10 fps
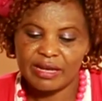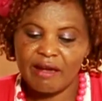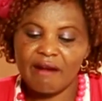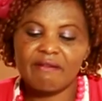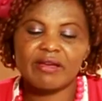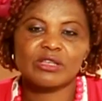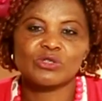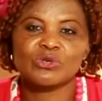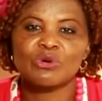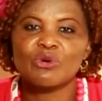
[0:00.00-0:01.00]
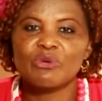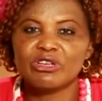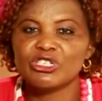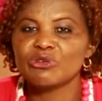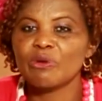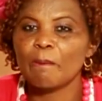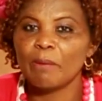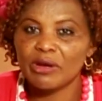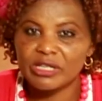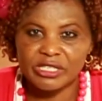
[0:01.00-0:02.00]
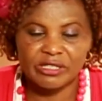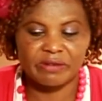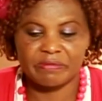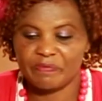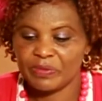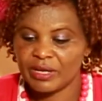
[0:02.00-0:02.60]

Areas which blossom.